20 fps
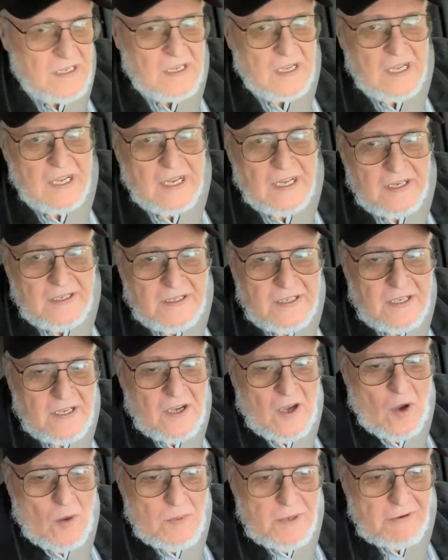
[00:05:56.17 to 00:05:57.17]
And
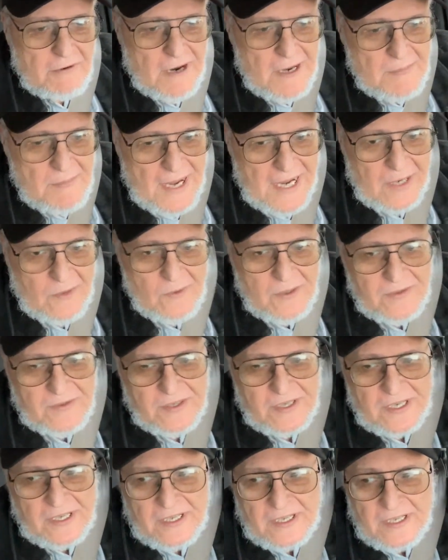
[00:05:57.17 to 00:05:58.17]
I'll be right back
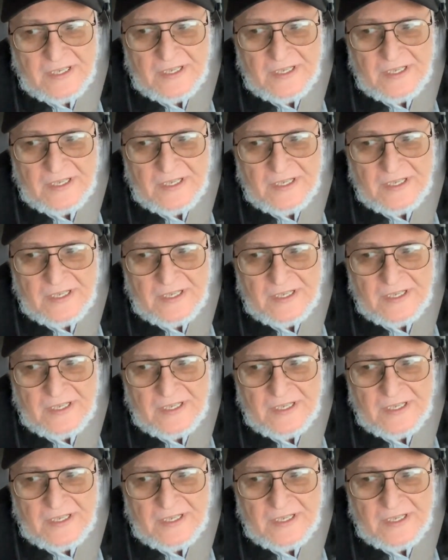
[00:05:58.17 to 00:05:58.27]
with you.